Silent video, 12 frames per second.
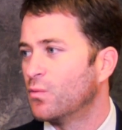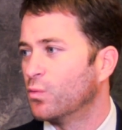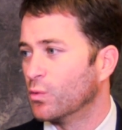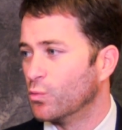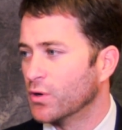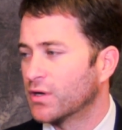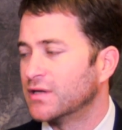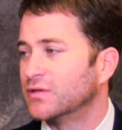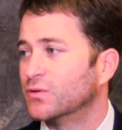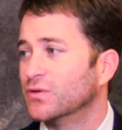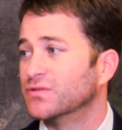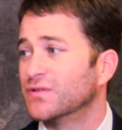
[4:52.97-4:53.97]
We're working
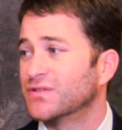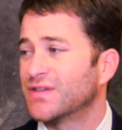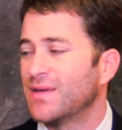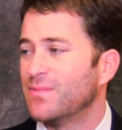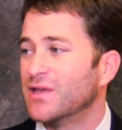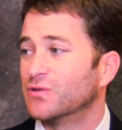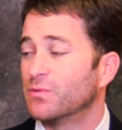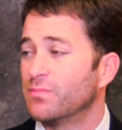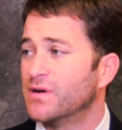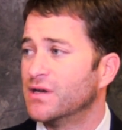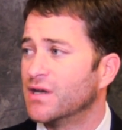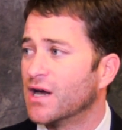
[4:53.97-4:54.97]
towards those same ends with
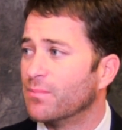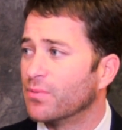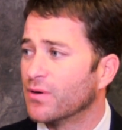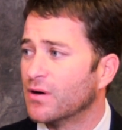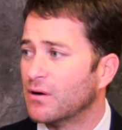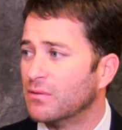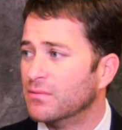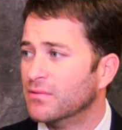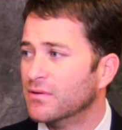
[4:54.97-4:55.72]
MoneyGuide Pro.